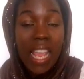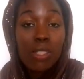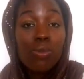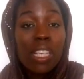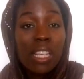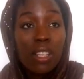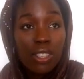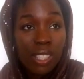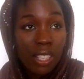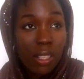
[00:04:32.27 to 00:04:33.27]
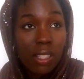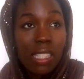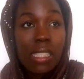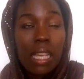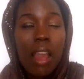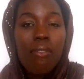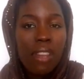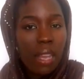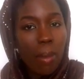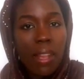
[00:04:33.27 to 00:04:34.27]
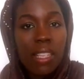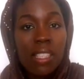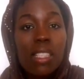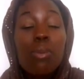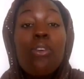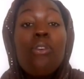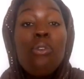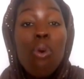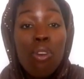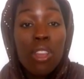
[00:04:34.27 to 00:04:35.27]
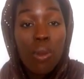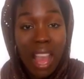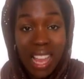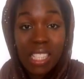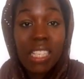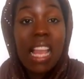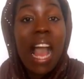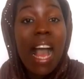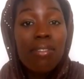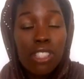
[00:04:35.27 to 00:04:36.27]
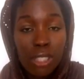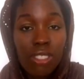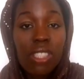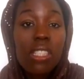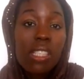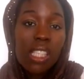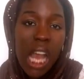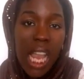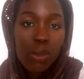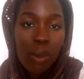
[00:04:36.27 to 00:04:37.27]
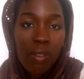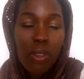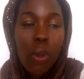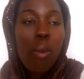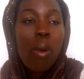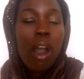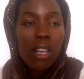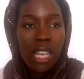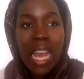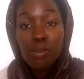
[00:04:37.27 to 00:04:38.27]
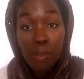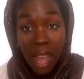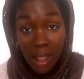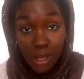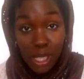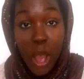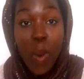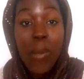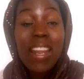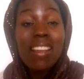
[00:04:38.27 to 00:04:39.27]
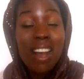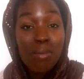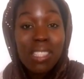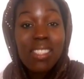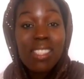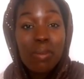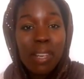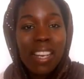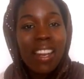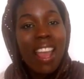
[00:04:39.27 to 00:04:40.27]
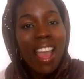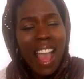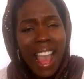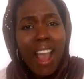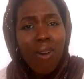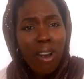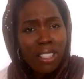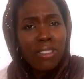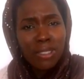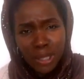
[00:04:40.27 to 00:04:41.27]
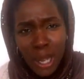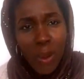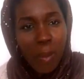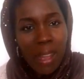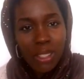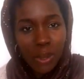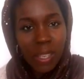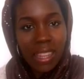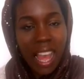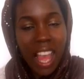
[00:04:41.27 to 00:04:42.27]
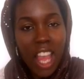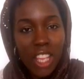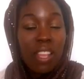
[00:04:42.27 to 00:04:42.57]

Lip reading: it's really good to sit and think about these things before you actually have children, and decide with your partner, spouse, when it comes to disciplining, how are you going to go about doing that?